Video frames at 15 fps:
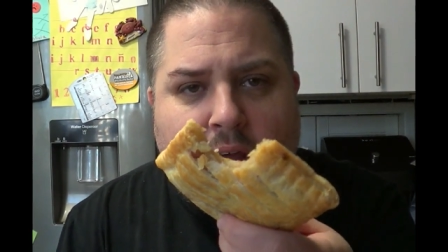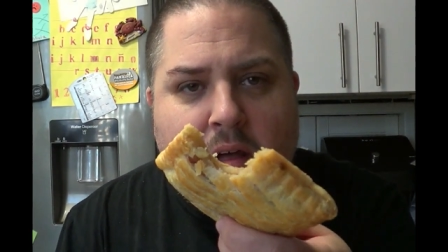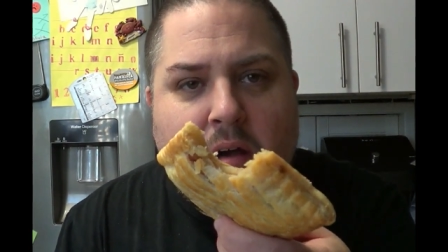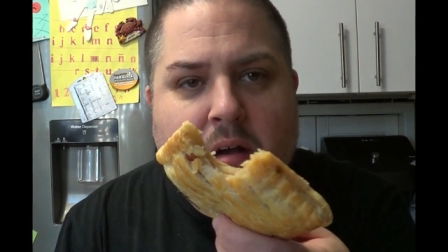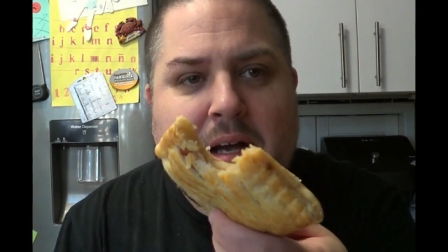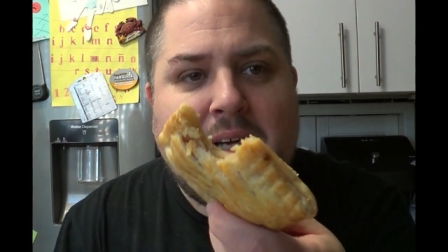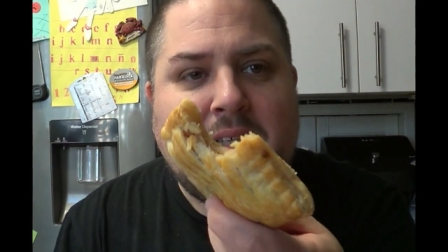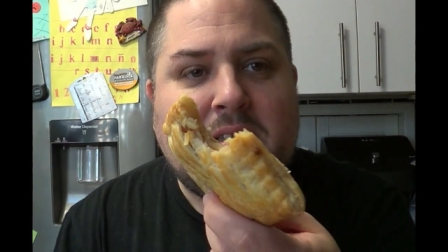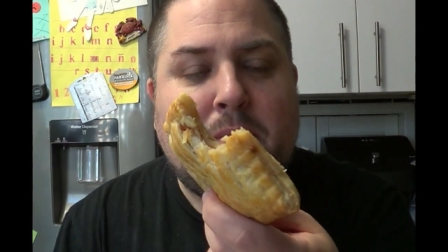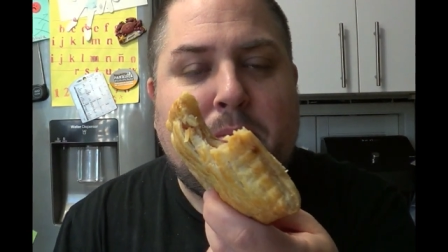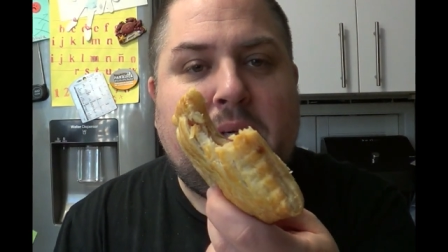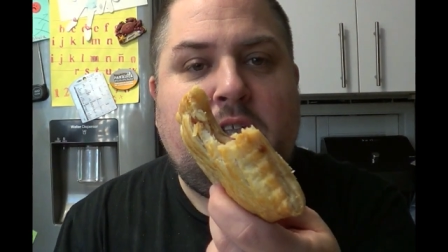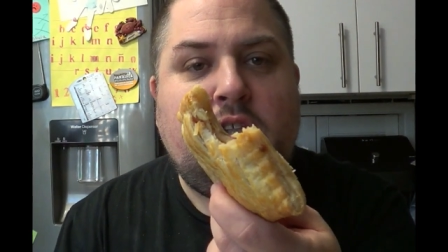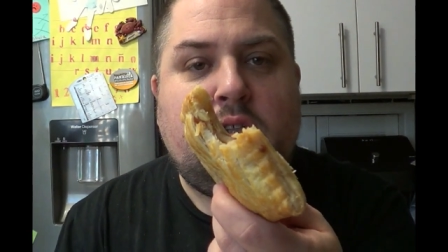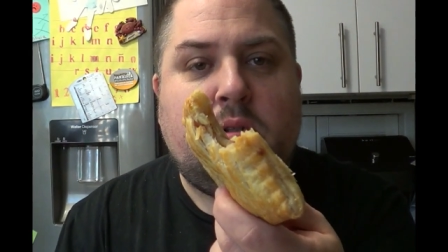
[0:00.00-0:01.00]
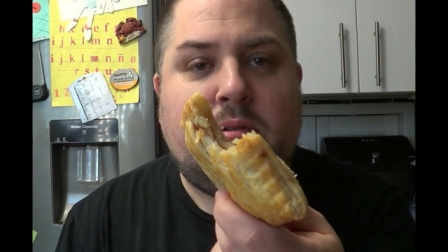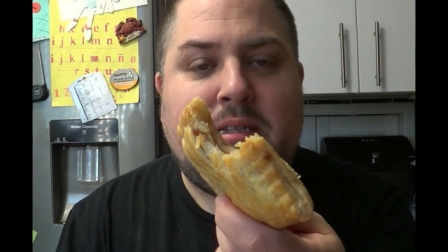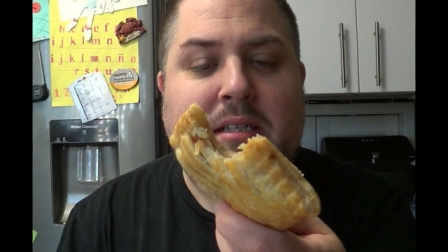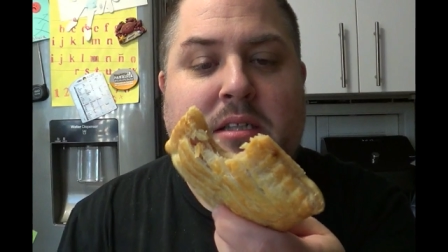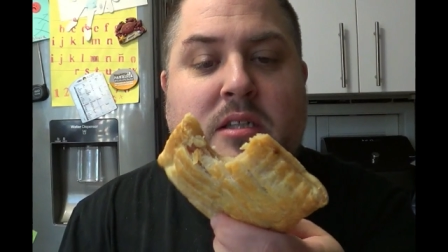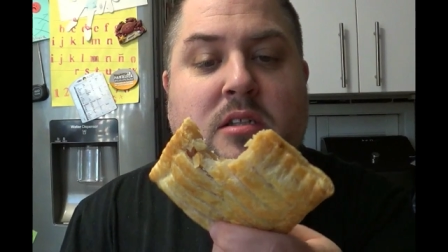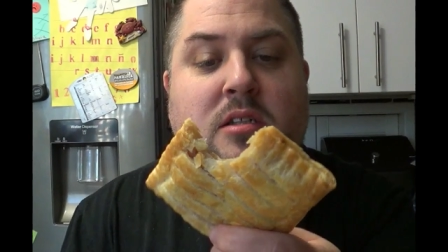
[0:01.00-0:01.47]
Okay, so the bean juice
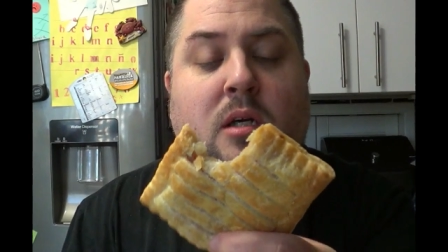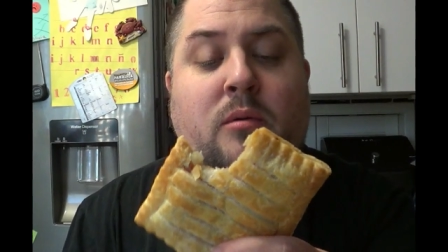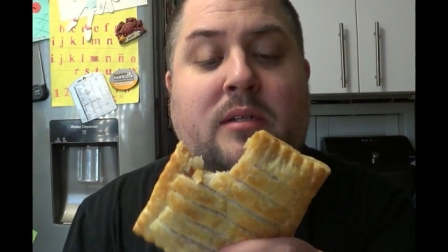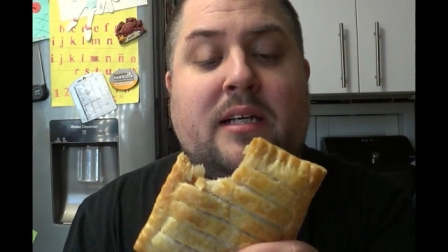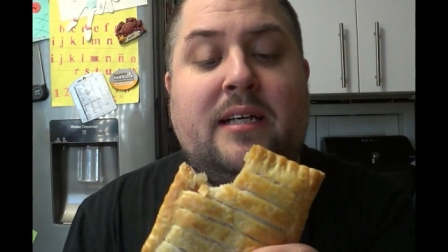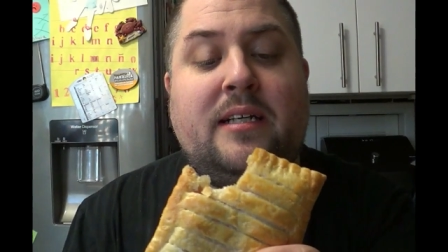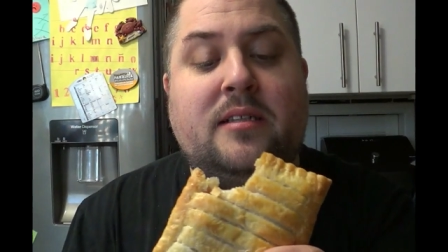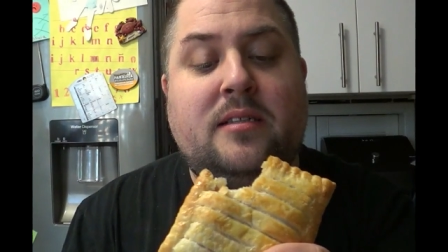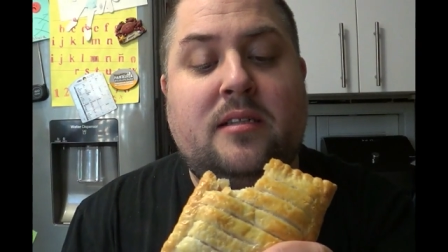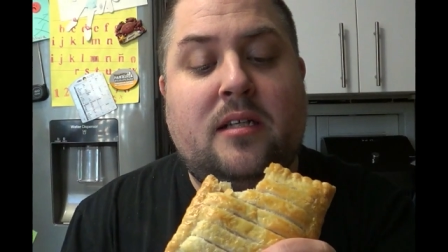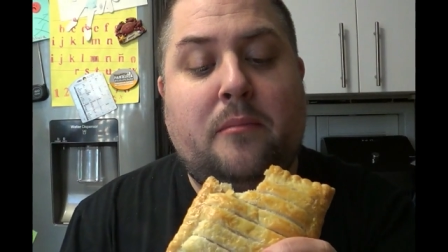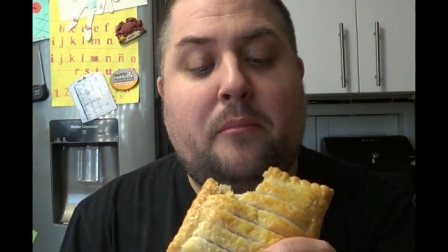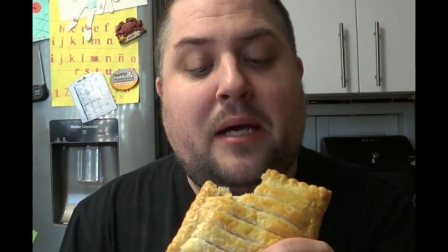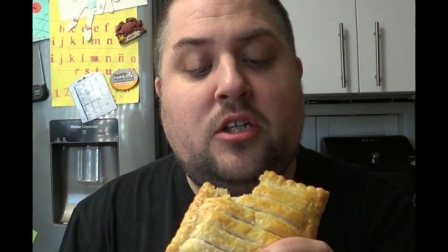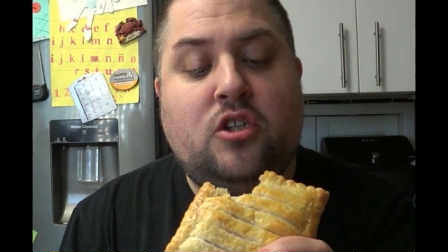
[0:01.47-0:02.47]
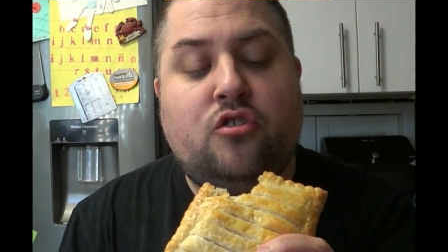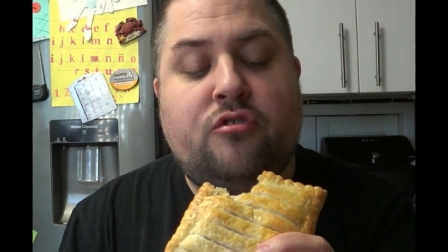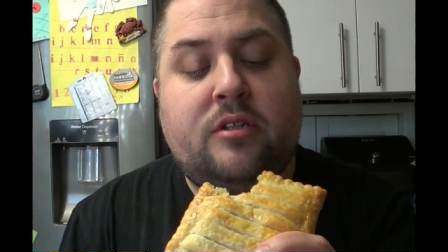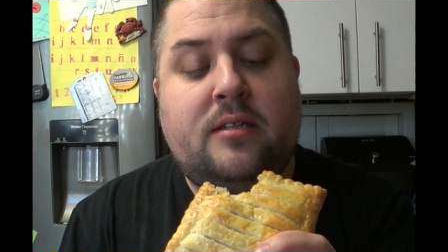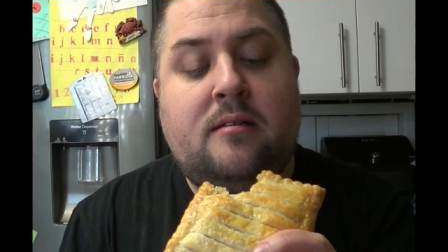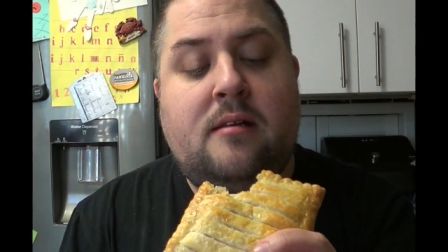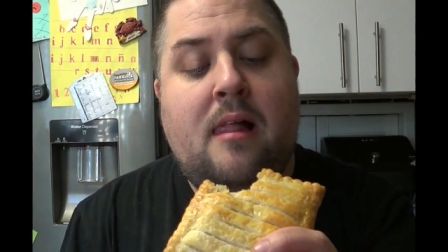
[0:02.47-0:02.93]
actually soaked into the
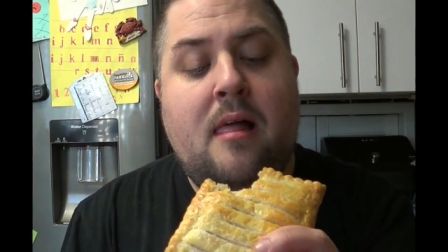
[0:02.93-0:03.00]
pastry